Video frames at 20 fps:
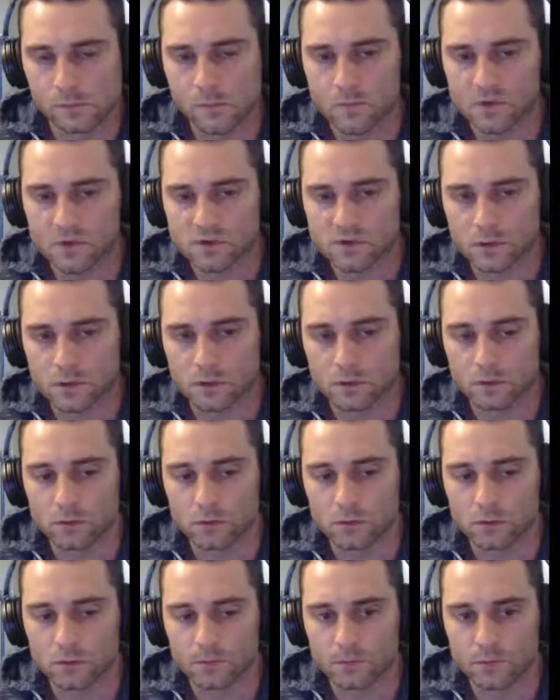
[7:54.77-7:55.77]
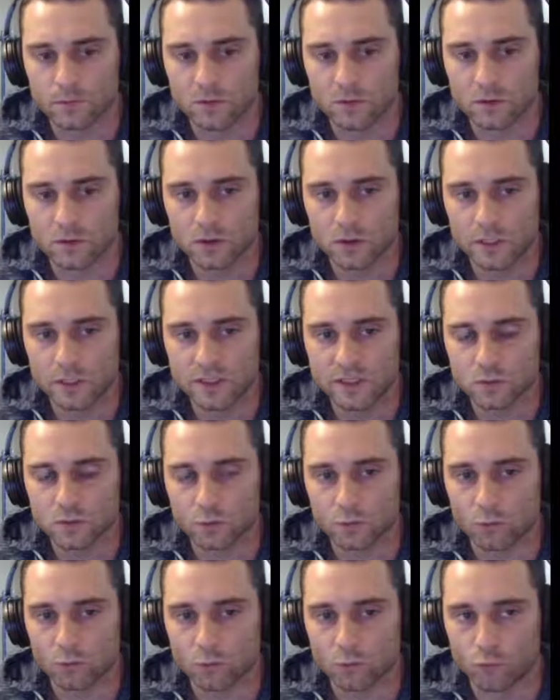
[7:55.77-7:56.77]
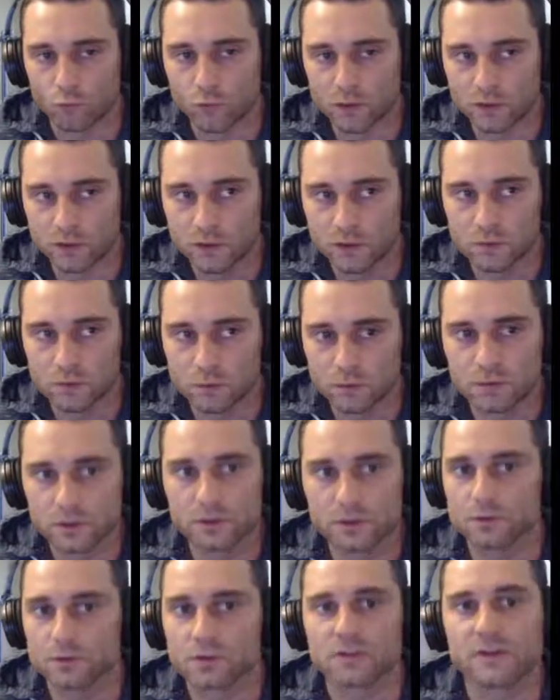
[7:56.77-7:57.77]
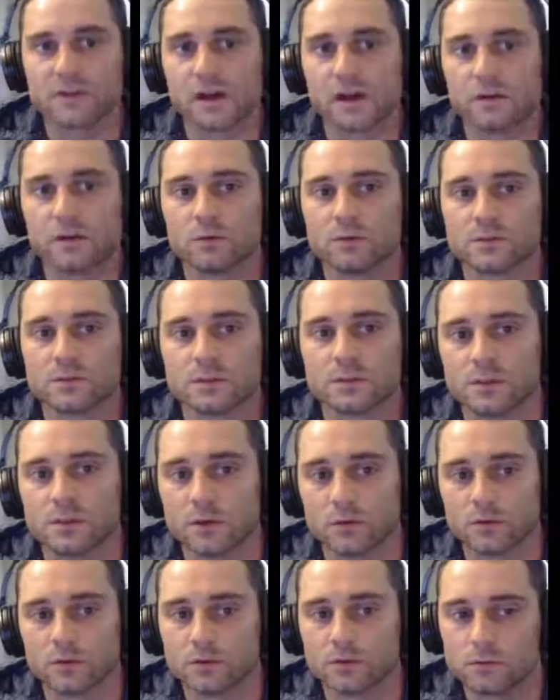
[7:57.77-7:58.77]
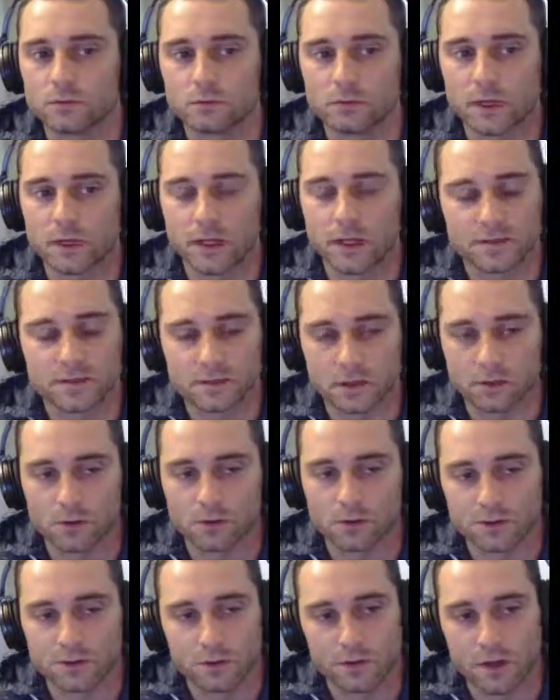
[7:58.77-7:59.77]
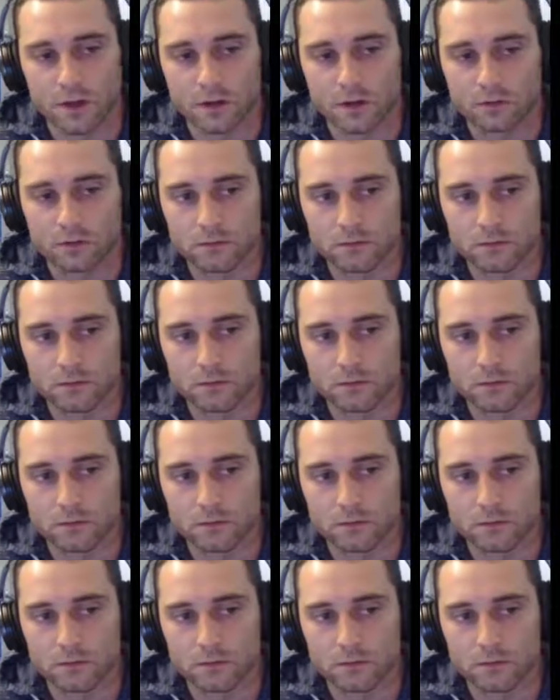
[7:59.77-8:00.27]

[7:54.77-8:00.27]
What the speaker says: So it's really, really, really valuable to note hands that go to showdown.